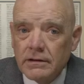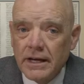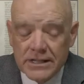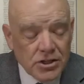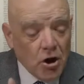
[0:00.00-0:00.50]

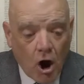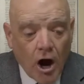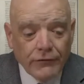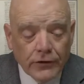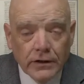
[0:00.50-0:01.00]
as an
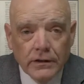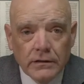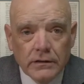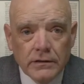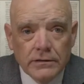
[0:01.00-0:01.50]
offer
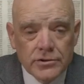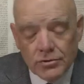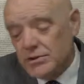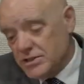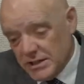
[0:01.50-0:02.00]
to
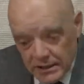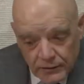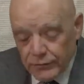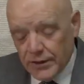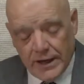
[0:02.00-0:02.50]

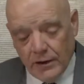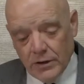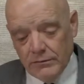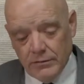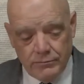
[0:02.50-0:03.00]
receive,
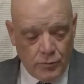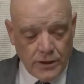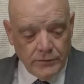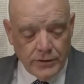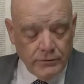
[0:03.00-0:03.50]
however,
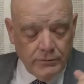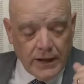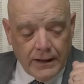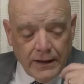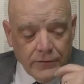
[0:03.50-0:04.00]
whatever the
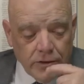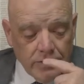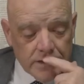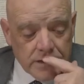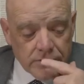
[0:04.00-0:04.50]
avenue
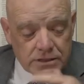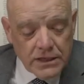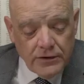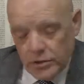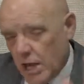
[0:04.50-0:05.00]
is to
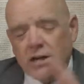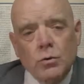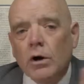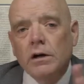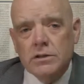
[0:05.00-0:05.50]
receive it, that's
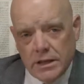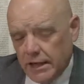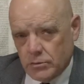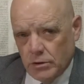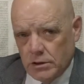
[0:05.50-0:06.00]
works.
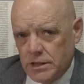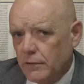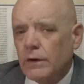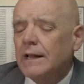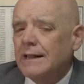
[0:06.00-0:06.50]
That's works.
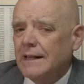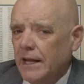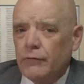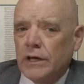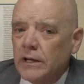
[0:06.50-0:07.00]
If,
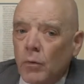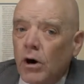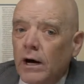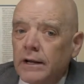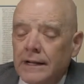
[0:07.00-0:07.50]
if
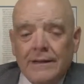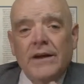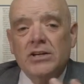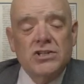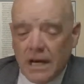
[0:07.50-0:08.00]
anyone
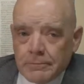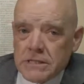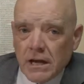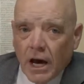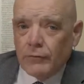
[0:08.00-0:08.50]
accepts
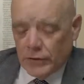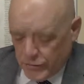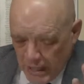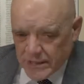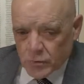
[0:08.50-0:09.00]
the offer,
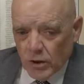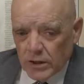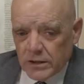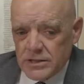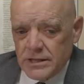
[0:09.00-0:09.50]
that's
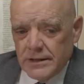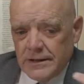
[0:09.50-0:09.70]
works.